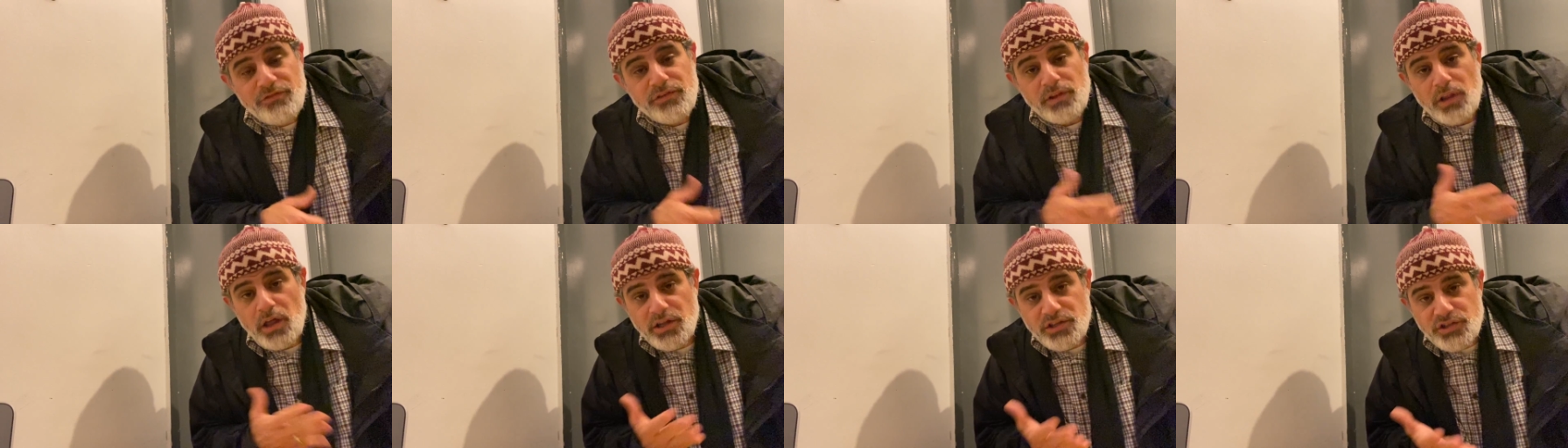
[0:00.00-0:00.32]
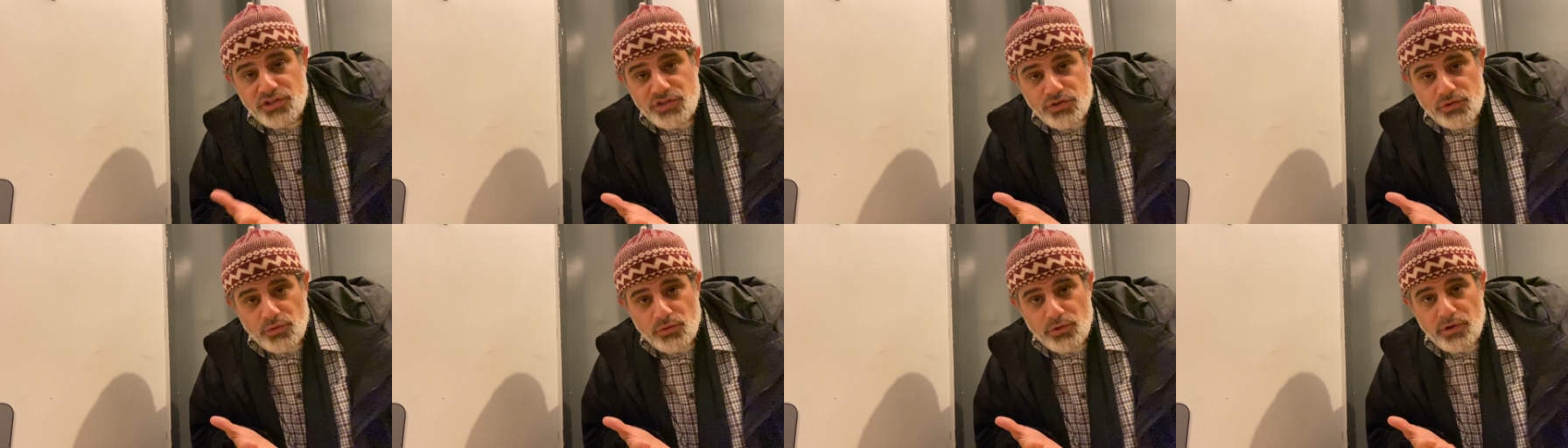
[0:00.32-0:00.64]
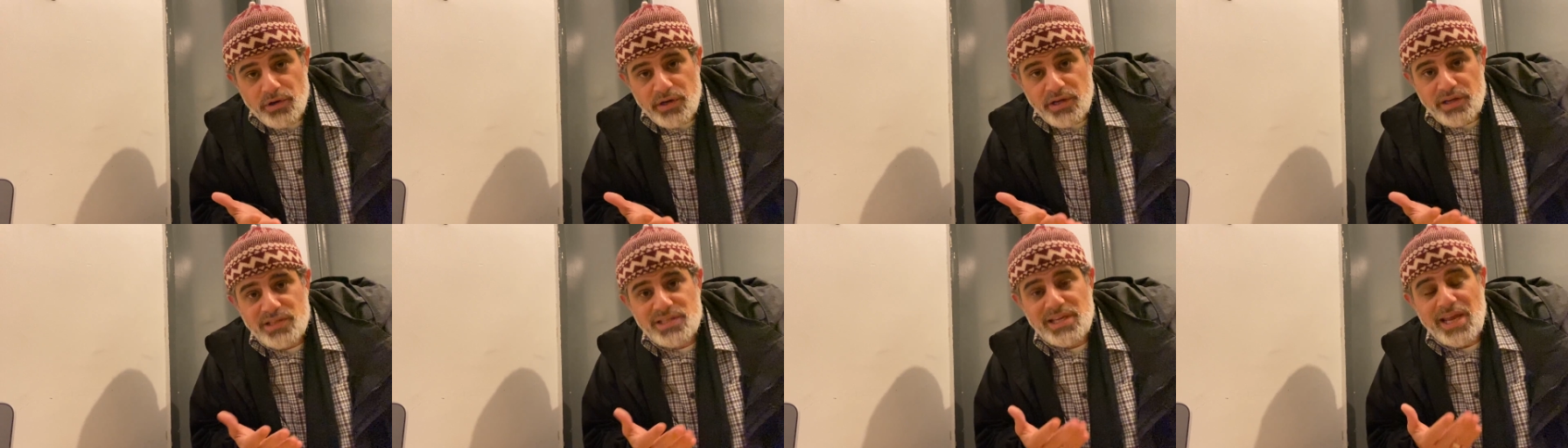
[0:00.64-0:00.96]
flood
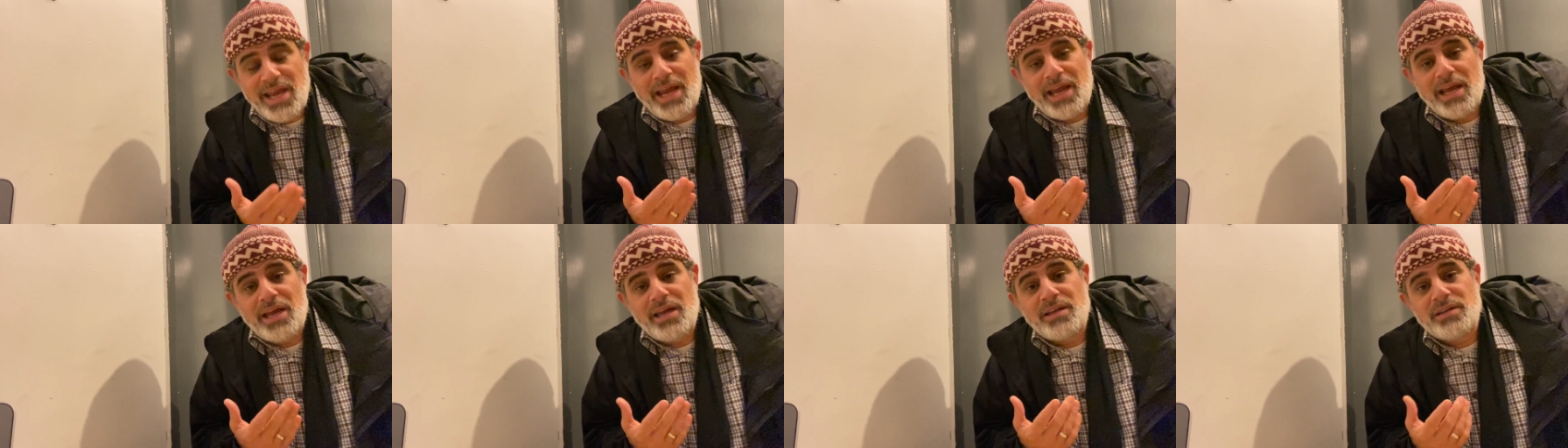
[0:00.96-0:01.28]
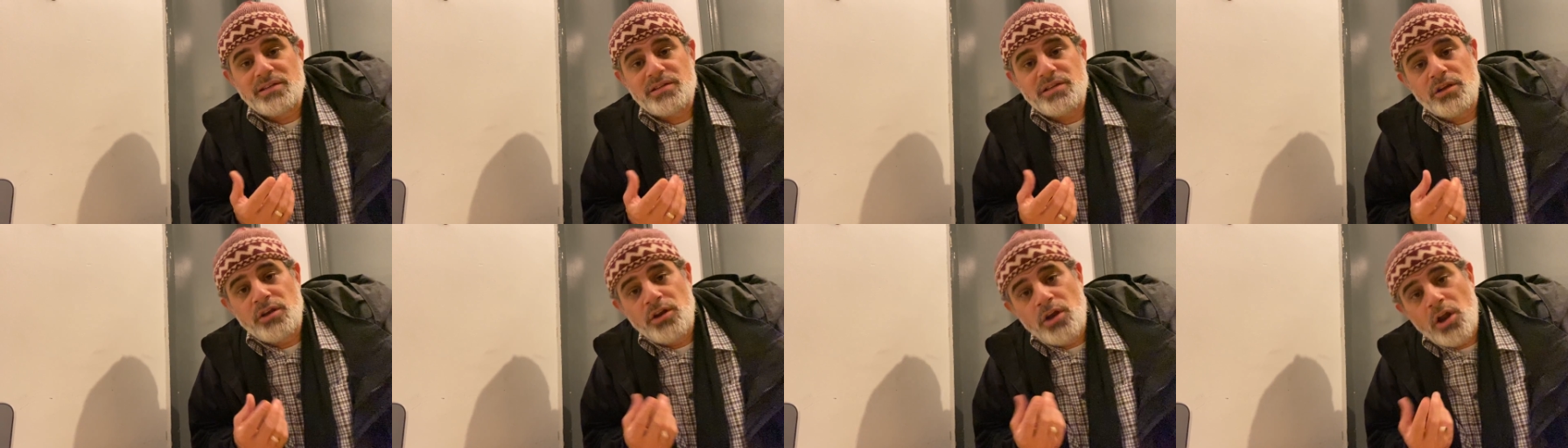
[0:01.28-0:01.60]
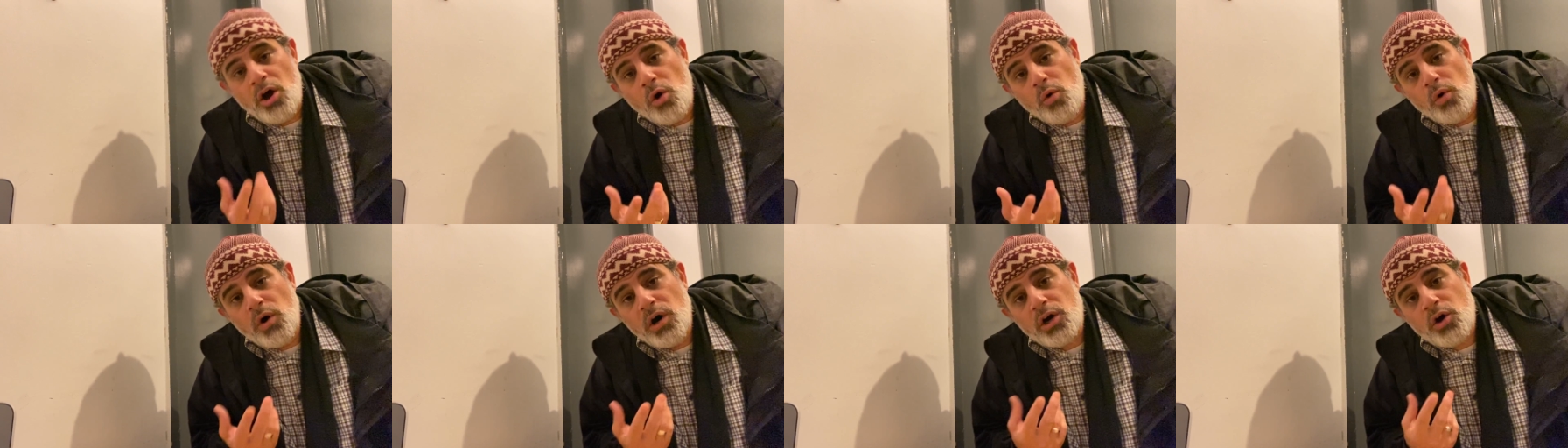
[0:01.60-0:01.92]
stories and
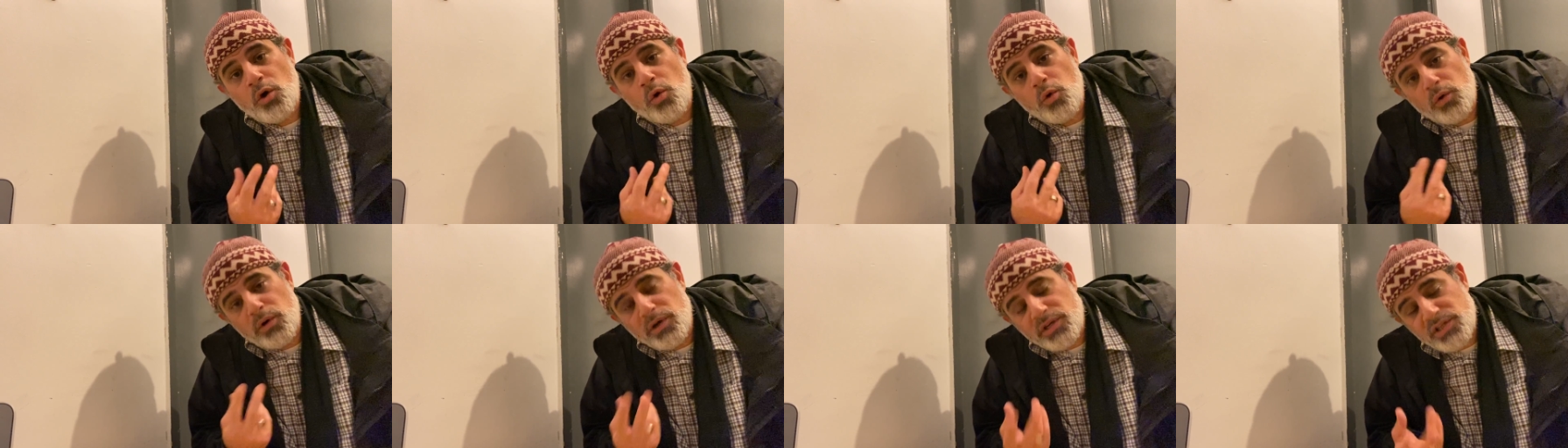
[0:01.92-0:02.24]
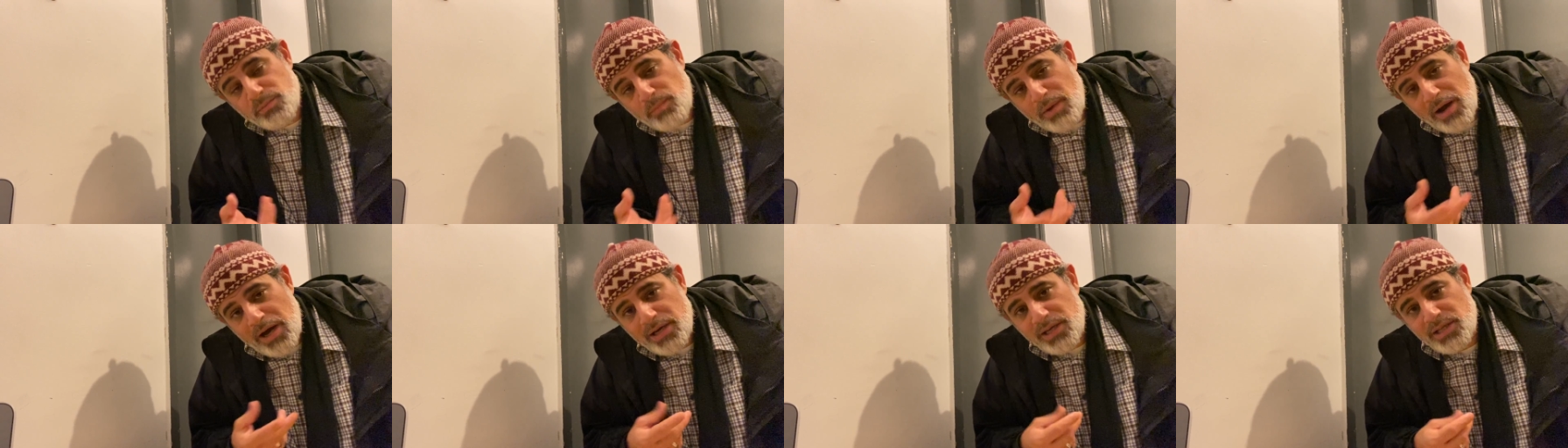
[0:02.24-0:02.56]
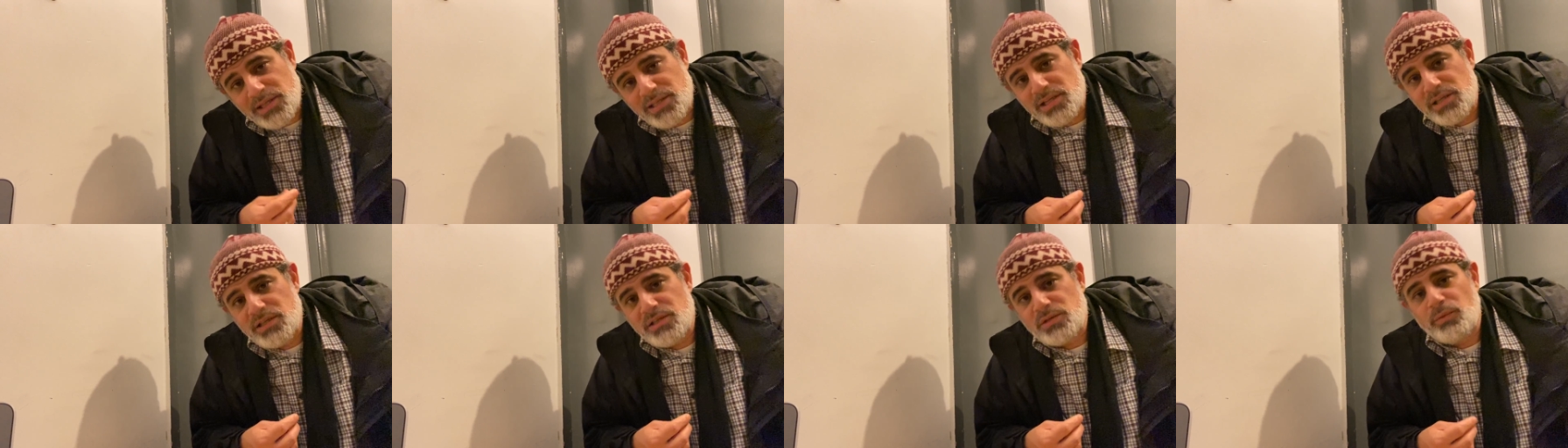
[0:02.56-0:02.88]
Noah
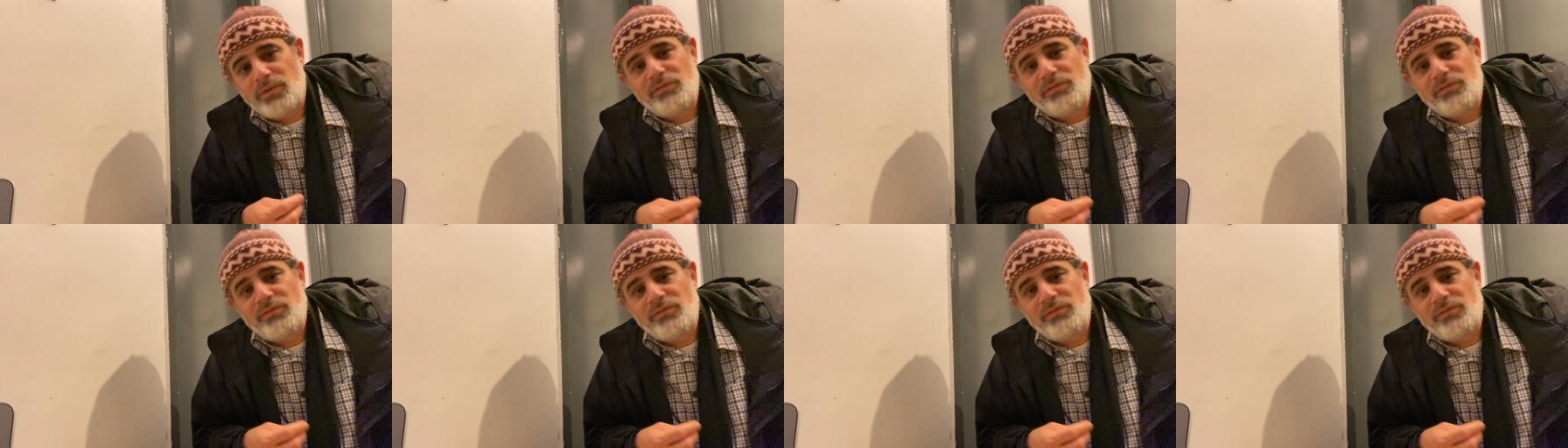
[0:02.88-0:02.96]
correspondences.